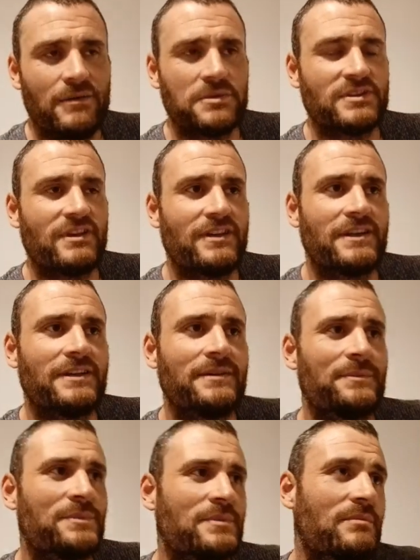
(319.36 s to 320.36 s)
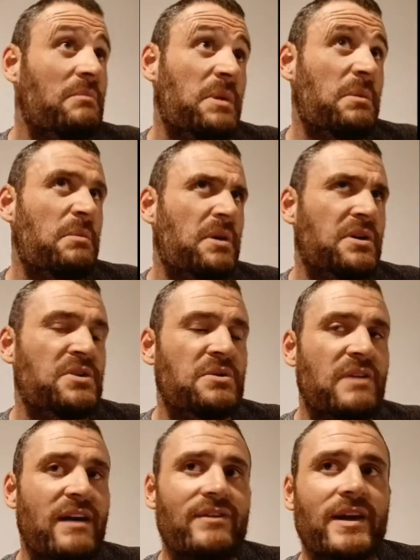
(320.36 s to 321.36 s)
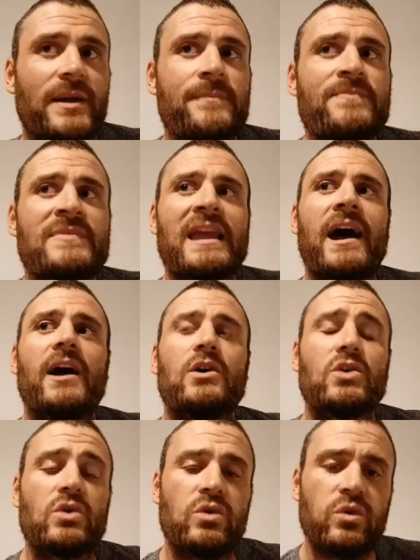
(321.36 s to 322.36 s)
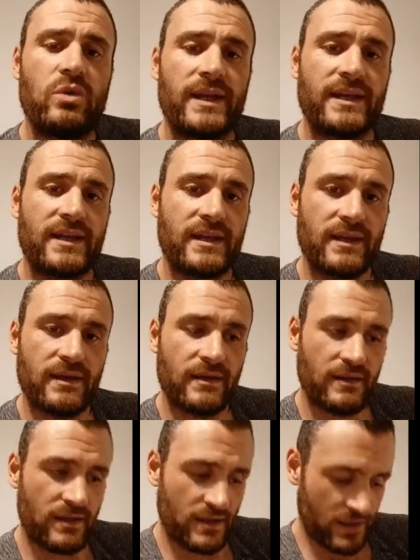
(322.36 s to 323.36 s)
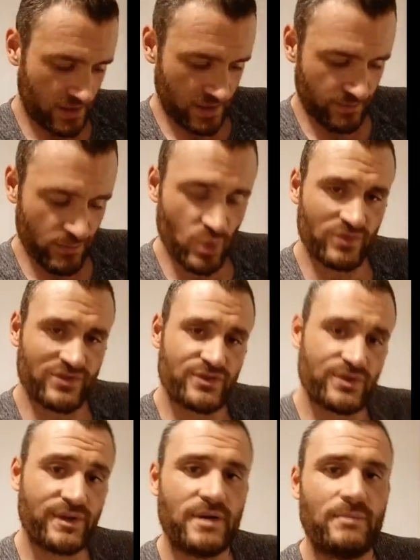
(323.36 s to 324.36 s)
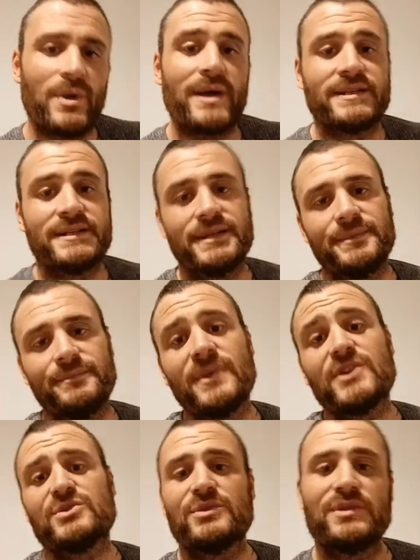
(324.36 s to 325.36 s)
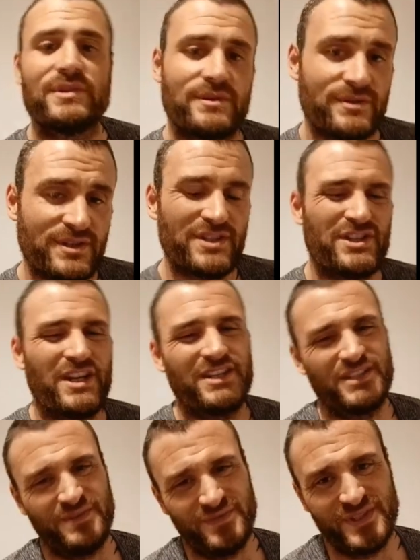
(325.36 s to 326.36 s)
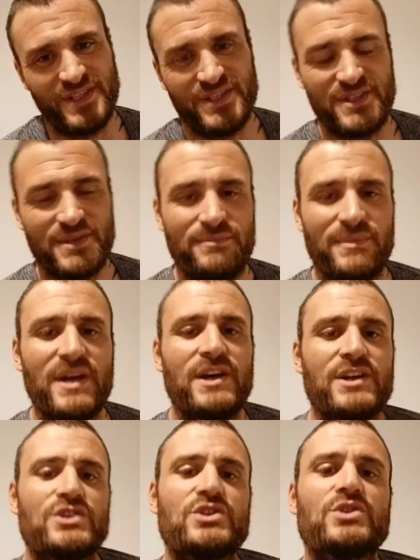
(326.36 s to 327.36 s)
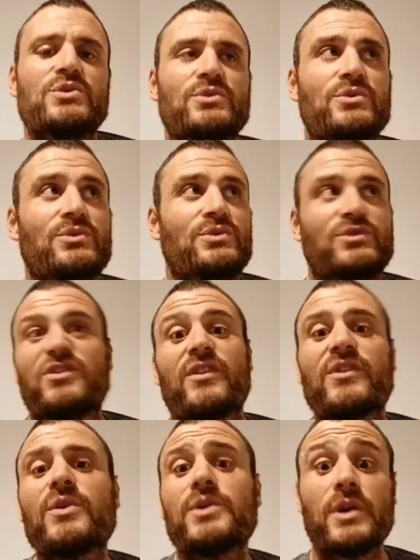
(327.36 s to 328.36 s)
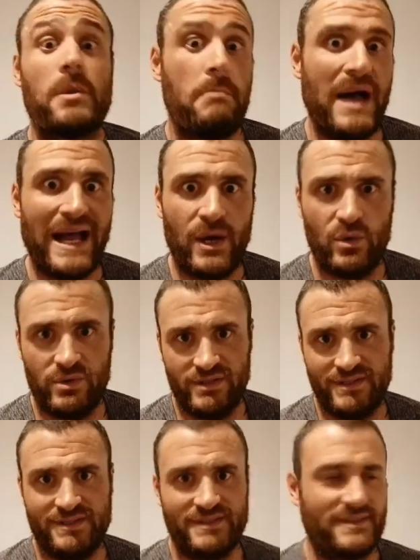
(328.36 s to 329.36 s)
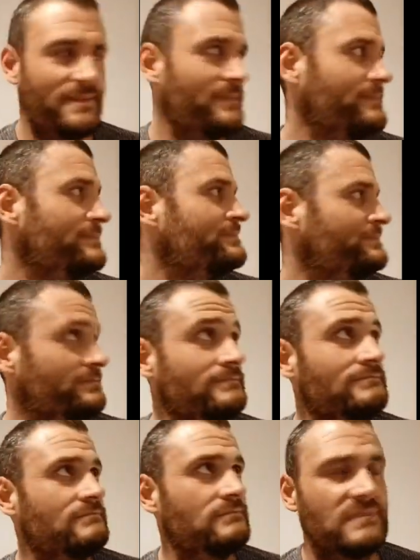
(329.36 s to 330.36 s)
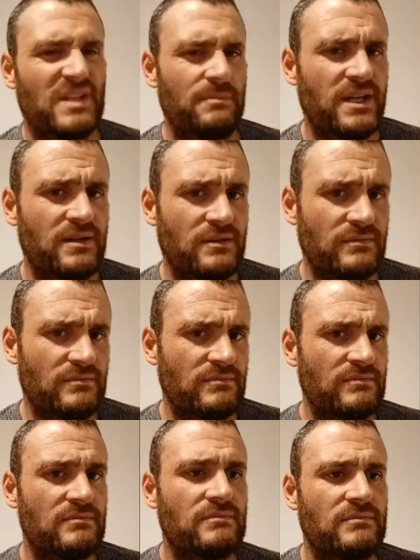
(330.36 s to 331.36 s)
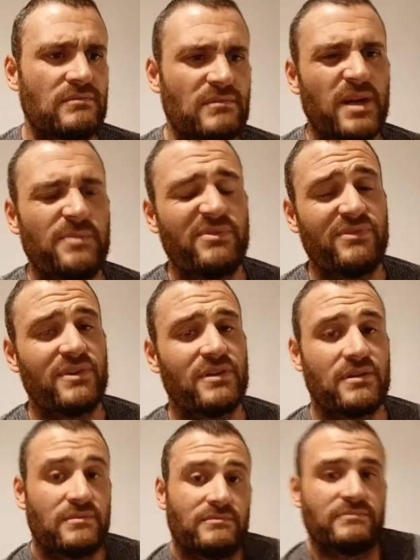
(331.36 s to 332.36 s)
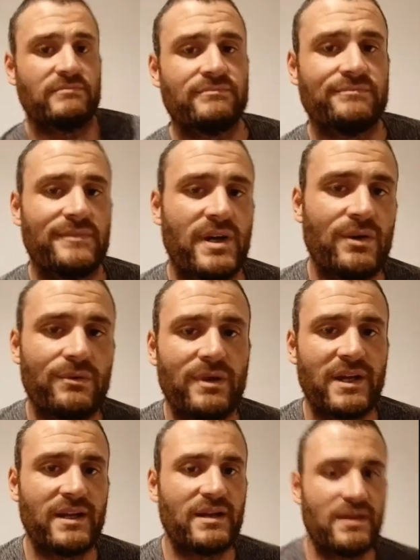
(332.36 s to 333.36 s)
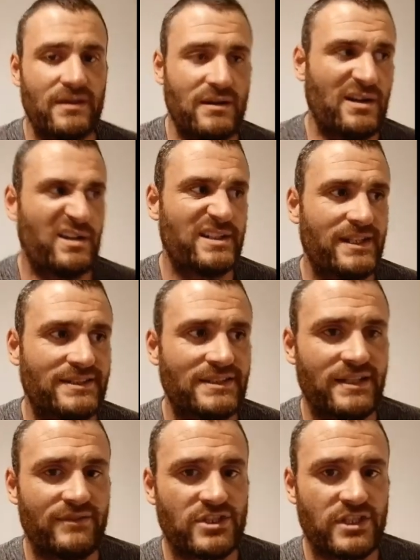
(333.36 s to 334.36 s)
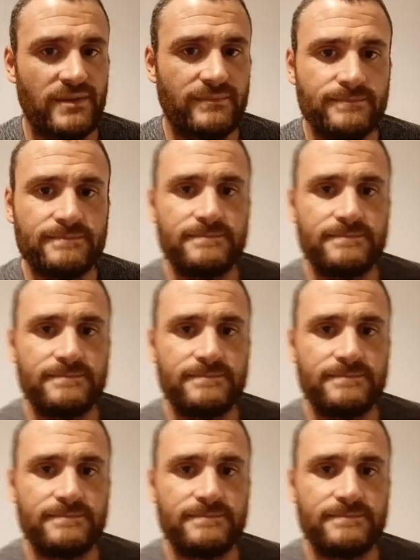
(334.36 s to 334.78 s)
Sorry, maybe a bit too graphic. How quick it moves through your body, through your digestive system, to through your bowels. That better? I prefer how quick, how long it takes you to have a shit.